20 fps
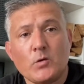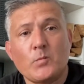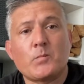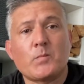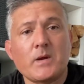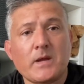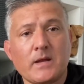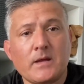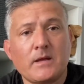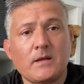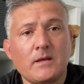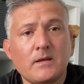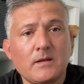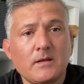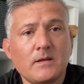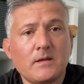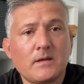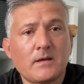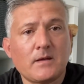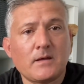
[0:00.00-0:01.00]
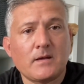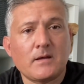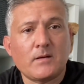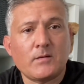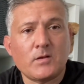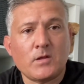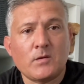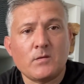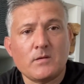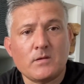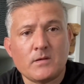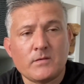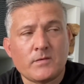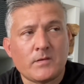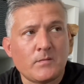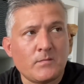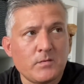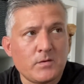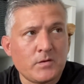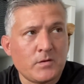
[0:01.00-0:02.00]
bring
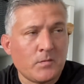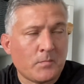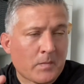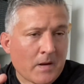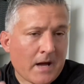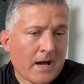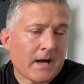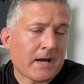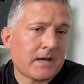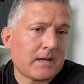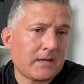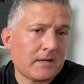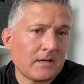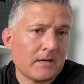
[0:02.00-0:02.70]
you back.